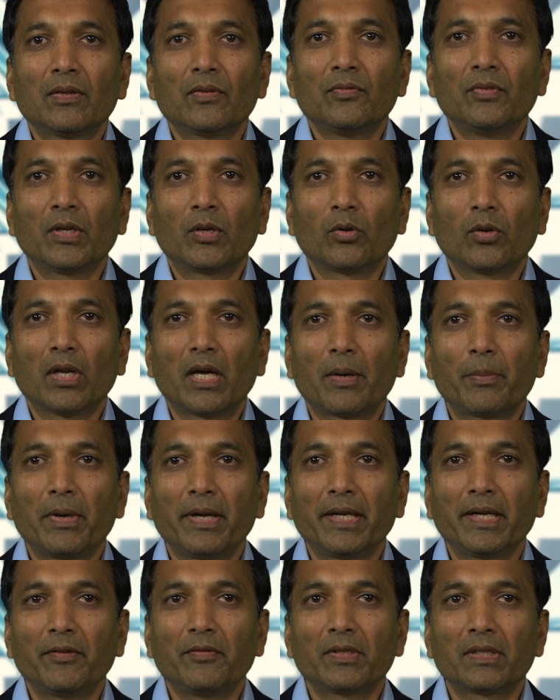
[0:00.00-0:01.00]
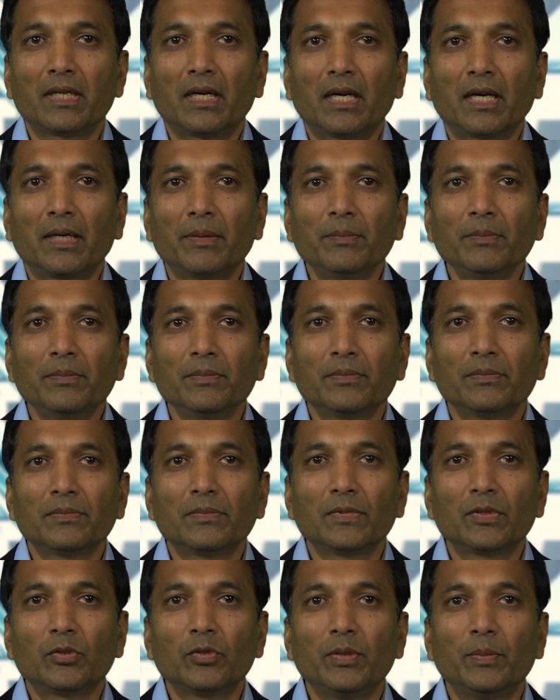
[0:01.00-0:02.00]
We collaborated with ARM
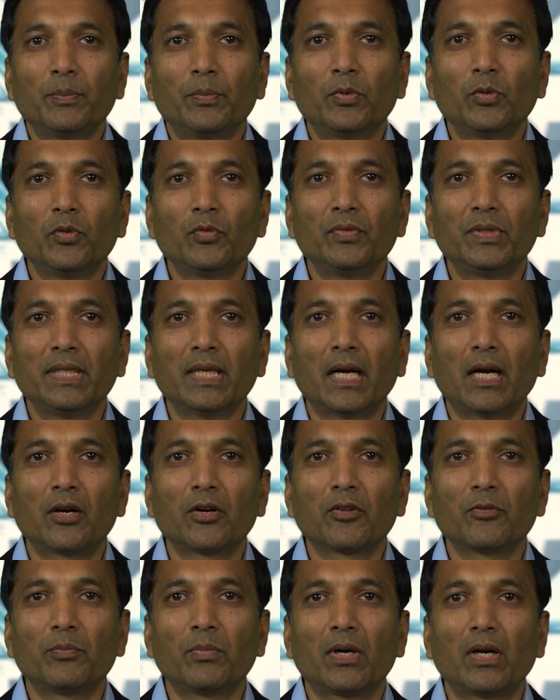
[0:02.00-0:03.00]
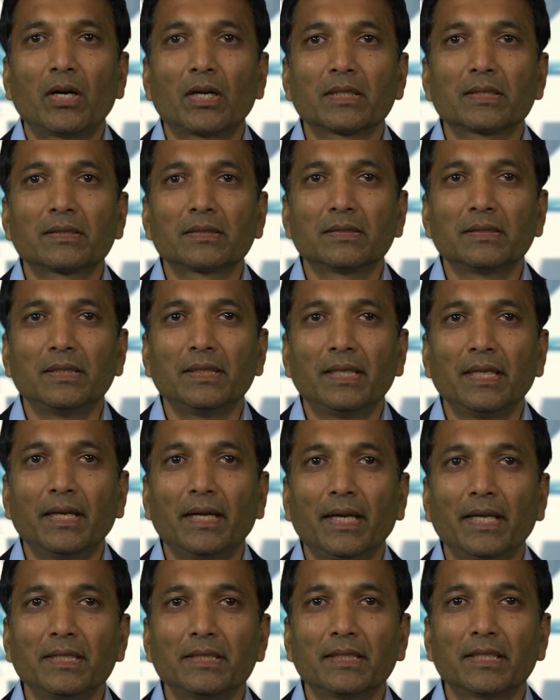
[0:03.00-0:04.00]
to improve the out-of-box
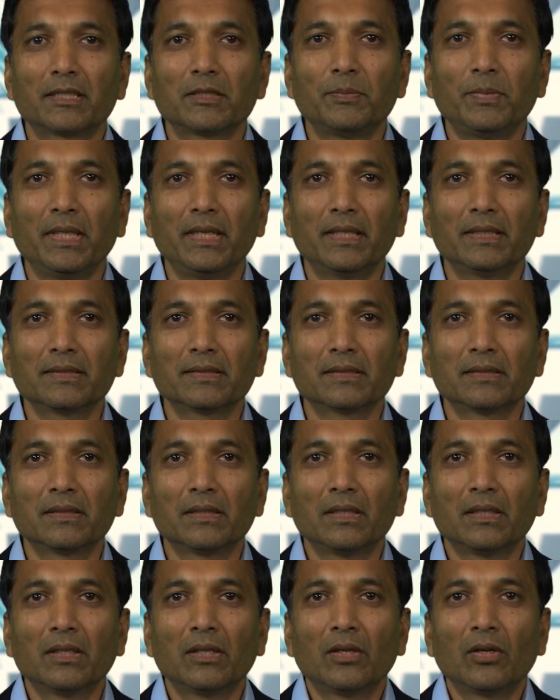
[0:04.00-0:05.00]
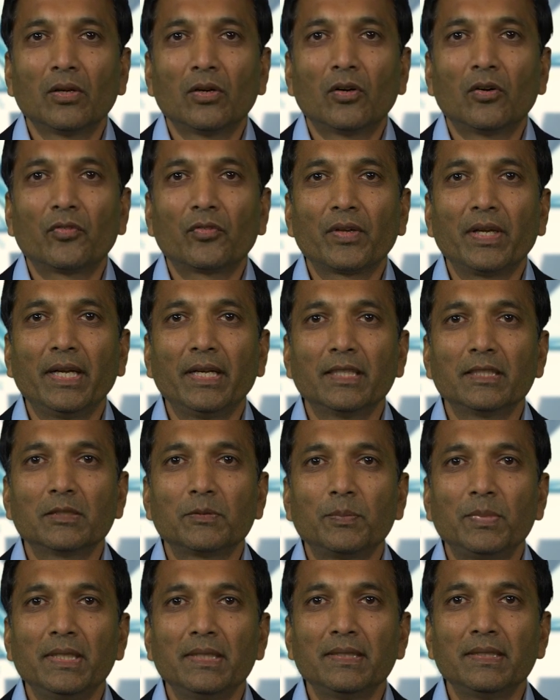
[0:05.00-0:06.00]
integration experience of
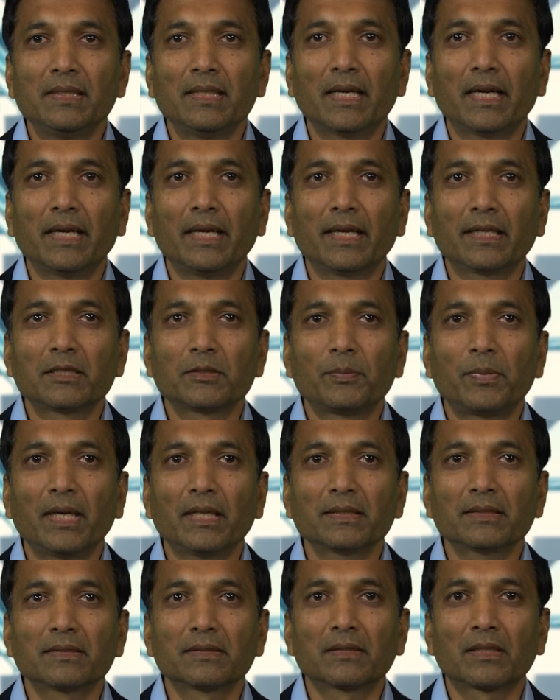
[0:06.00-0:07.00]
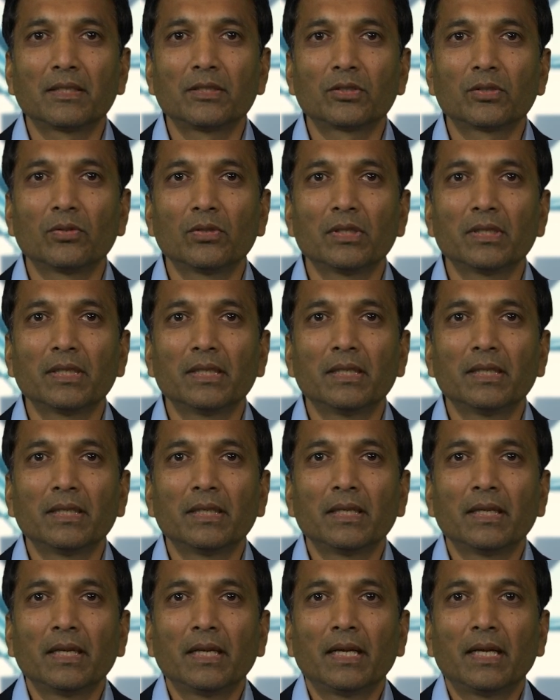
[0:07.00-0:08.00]
Cadence P C I Express controller
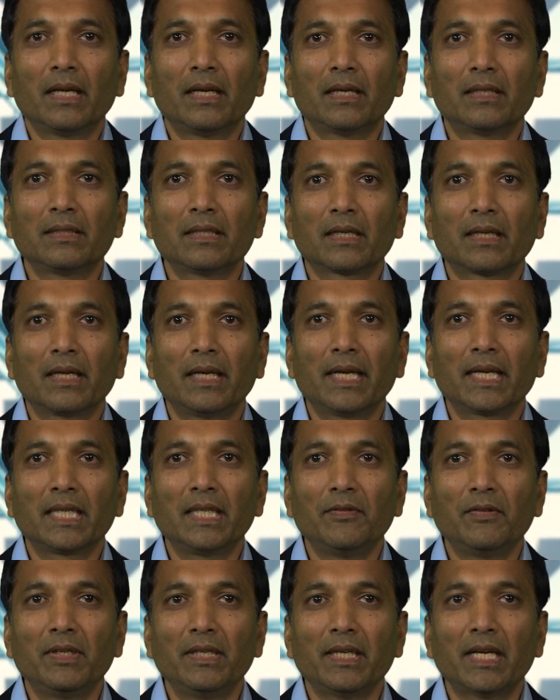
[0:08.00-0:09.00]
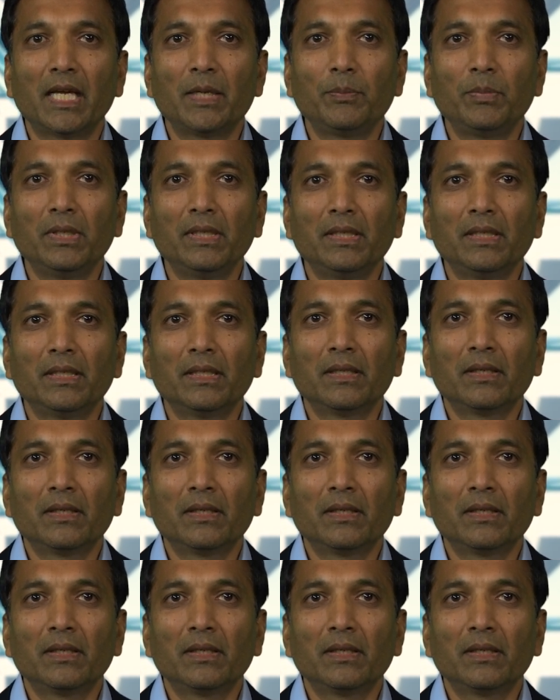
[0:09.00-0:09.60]
and other connectivity I P